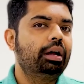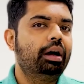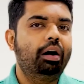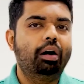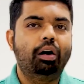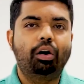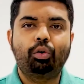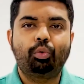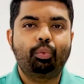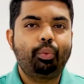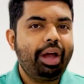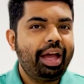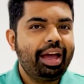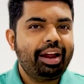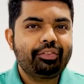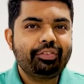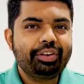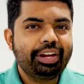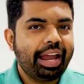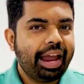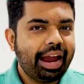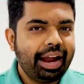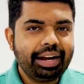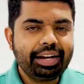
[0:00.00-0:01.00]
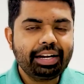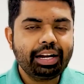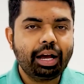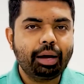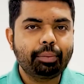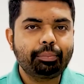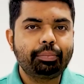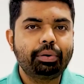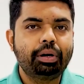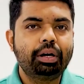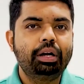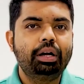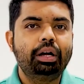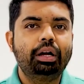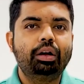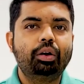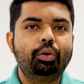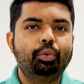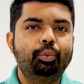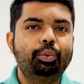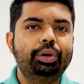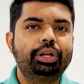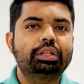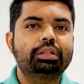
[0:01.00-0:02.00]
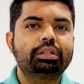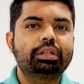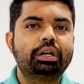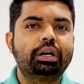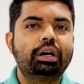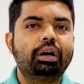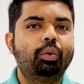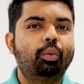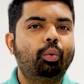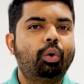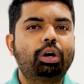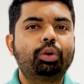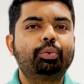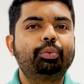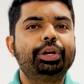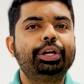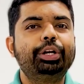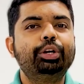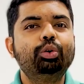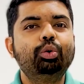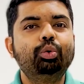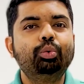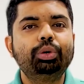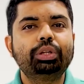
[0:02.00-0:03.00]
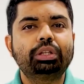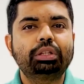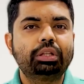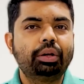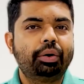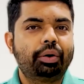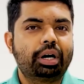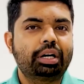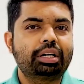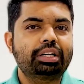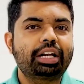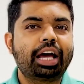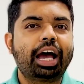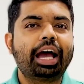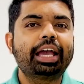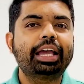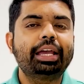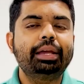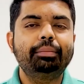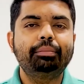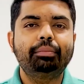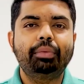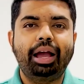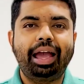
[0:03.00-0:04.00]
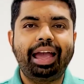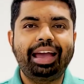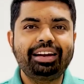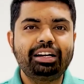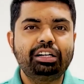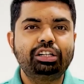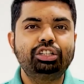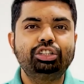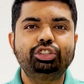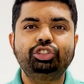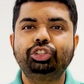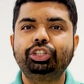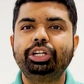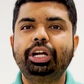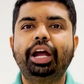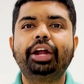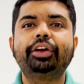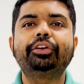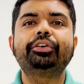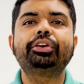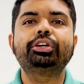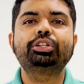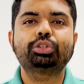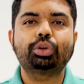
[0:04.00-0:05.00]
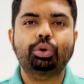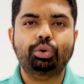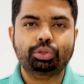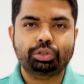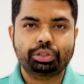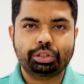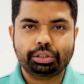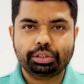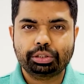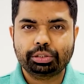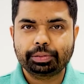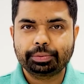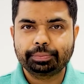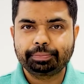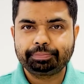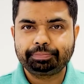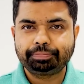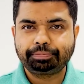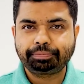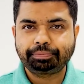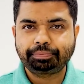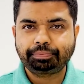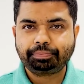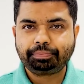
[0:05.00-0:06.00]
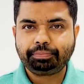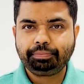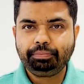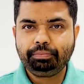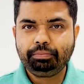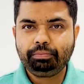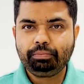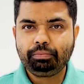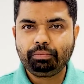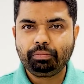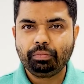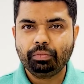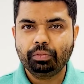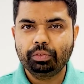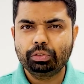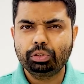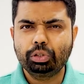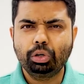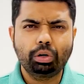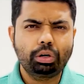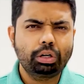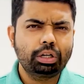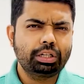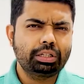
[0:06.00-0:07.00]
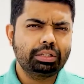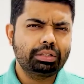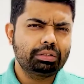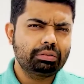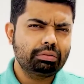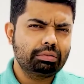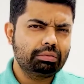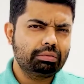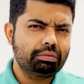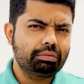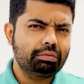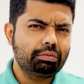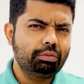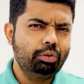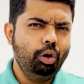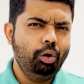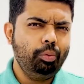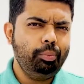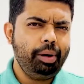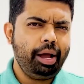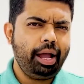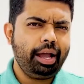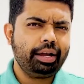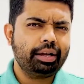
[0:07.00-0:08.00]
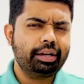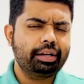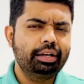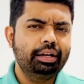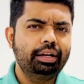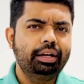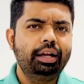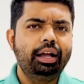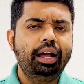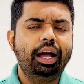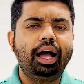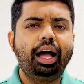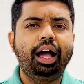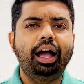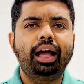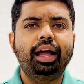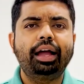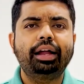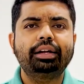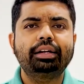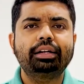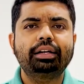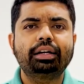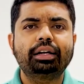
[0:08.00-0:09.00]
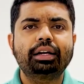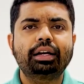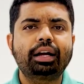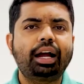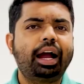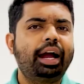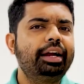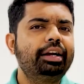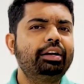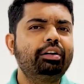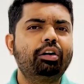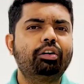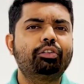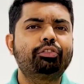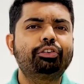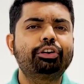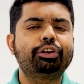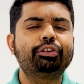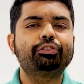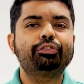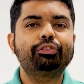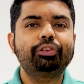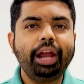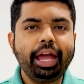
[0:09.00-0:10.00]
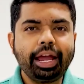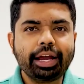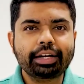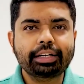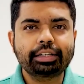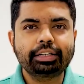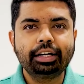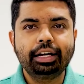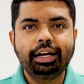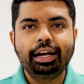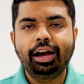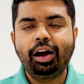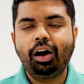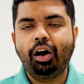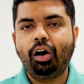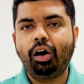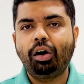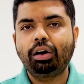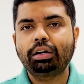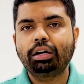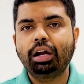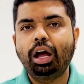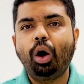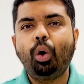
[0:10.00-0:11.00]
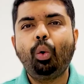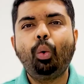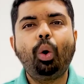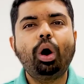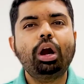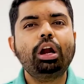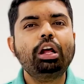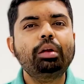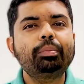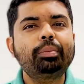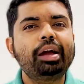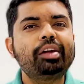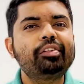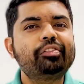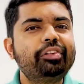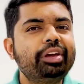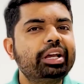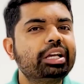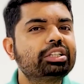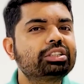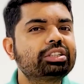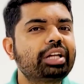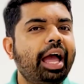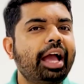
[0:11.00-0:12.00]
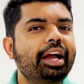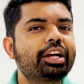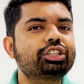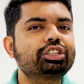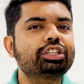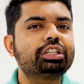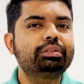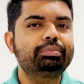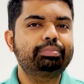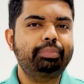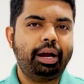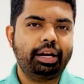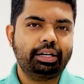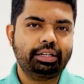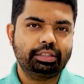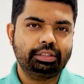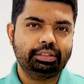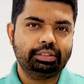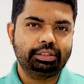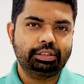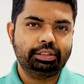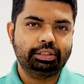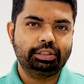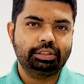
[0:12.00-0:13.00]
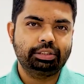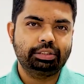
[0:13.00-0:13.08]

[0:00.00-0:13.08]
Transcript: or where we end up with what we do with our time, energy, and resources. So go back and kind of reflect on what are my fixed action patterns.